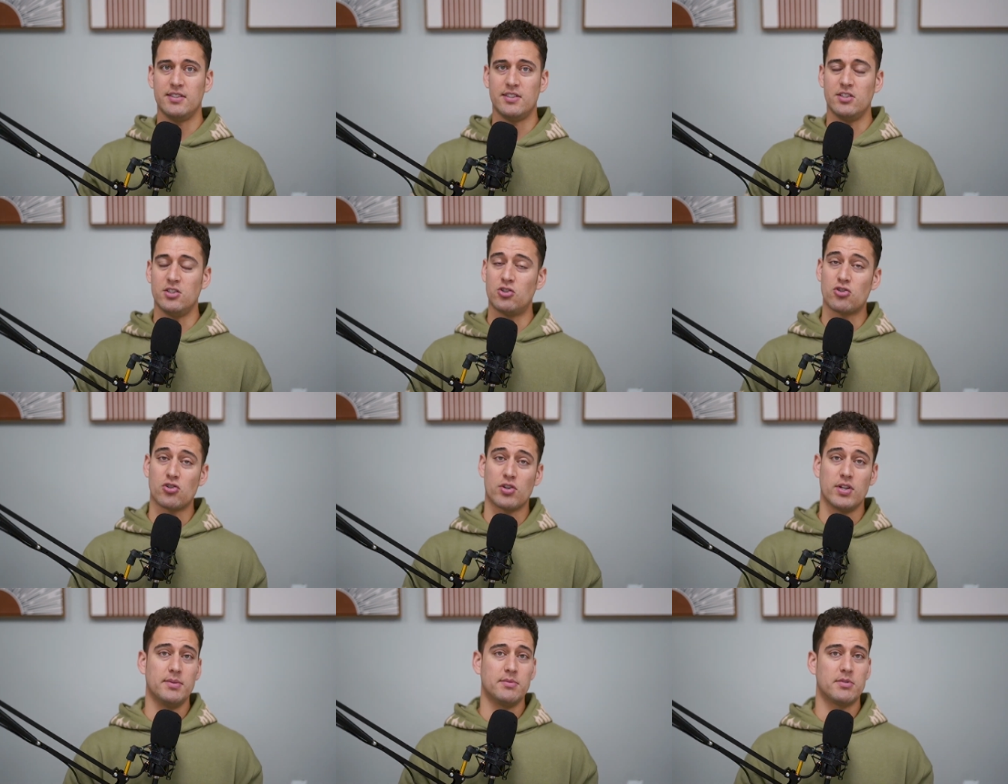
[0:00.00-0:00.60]
and
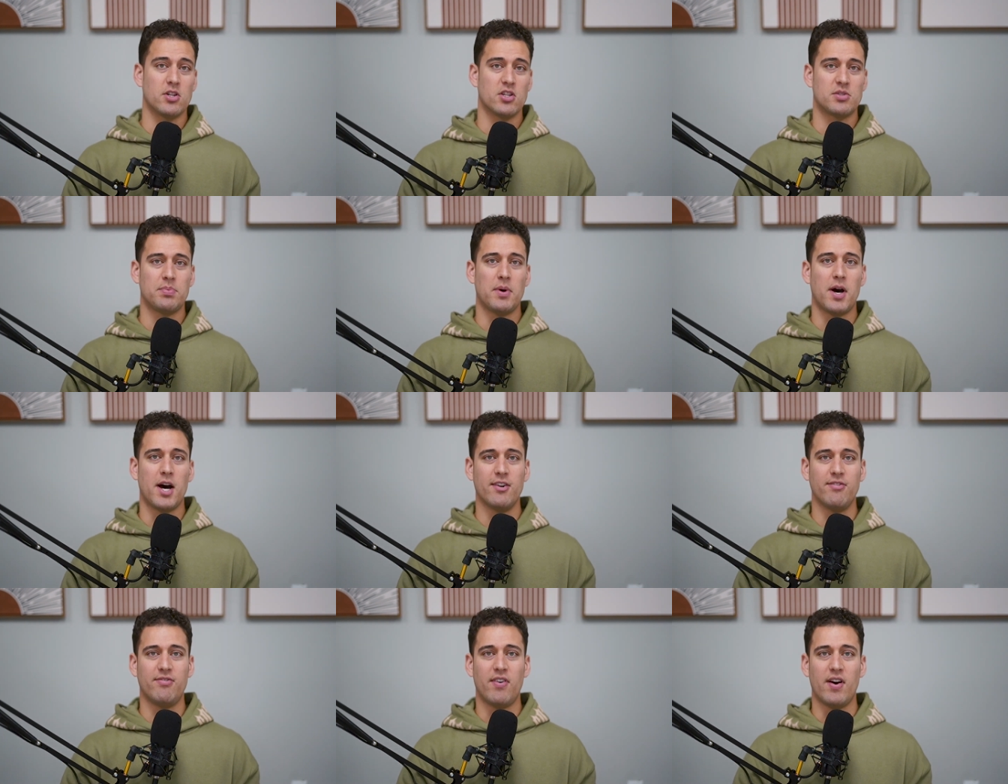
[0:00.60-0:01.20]
streams on
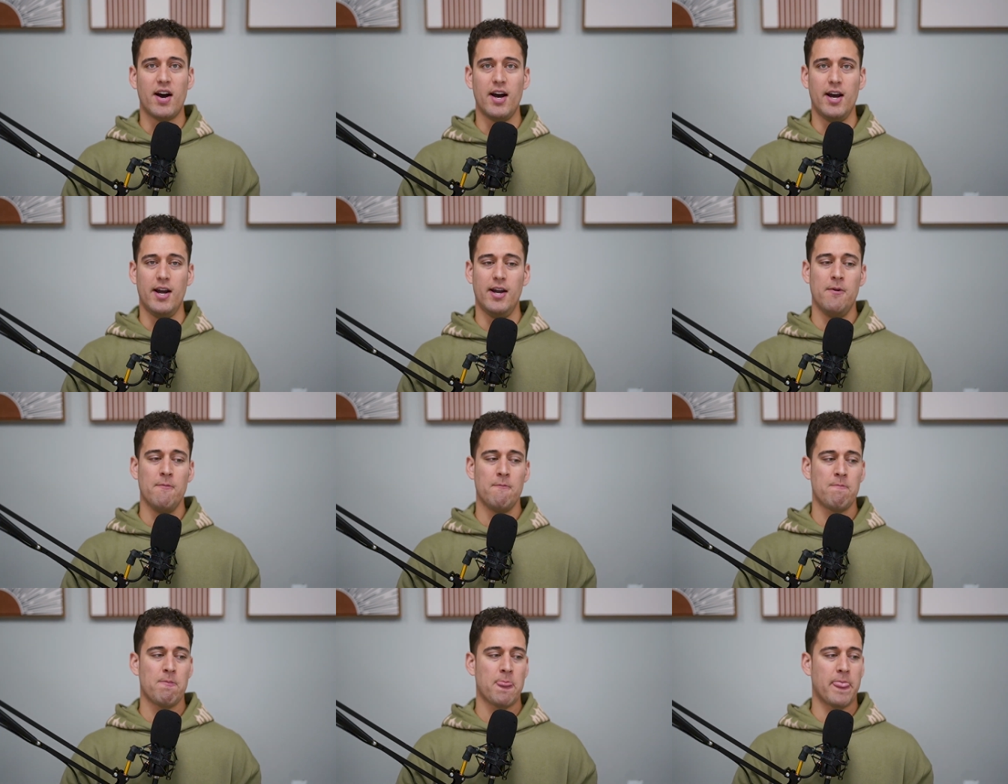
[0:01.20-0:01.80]
Spotify.
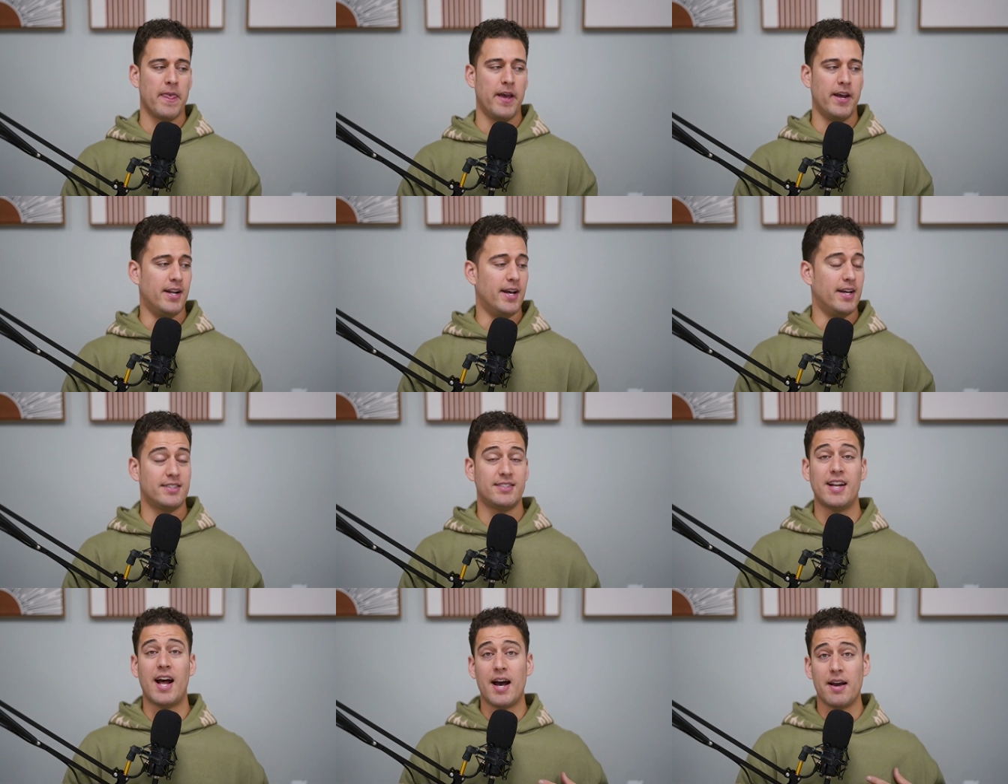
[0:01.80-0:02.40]
And
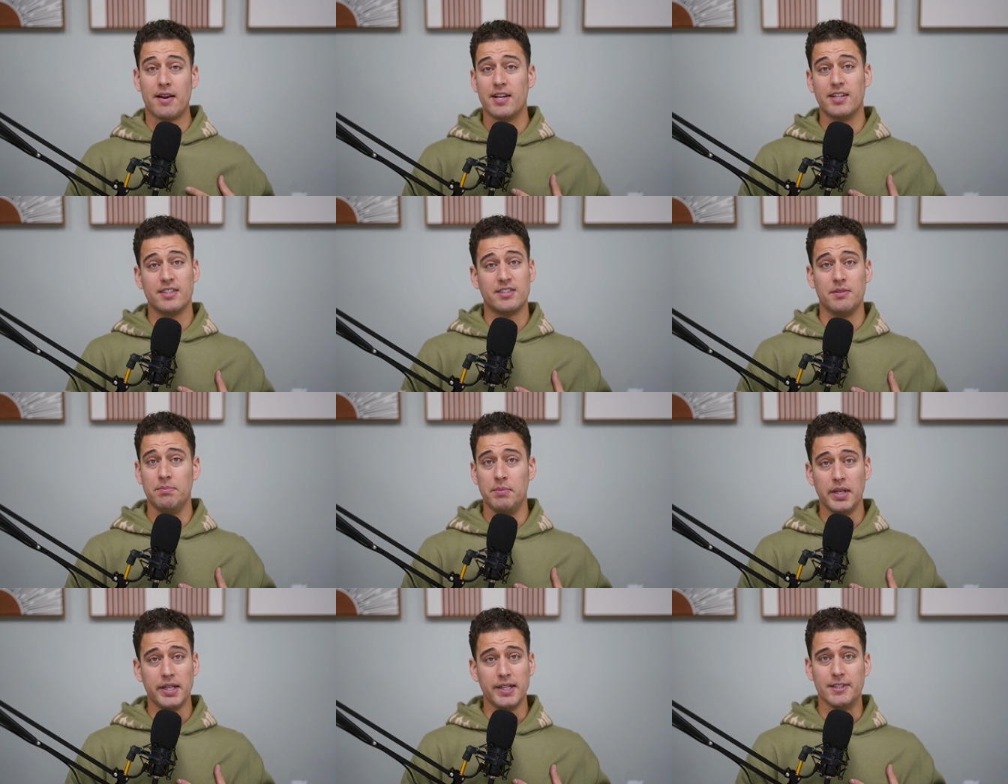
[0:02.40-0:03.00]
that's not because of
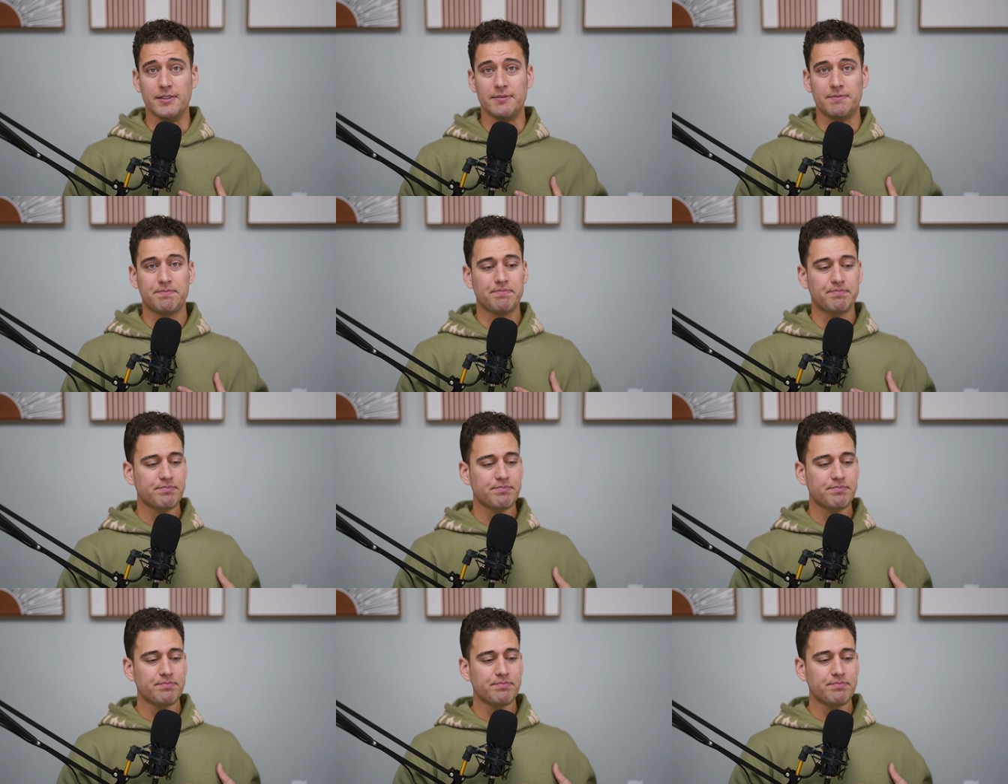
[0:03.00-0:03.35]
me.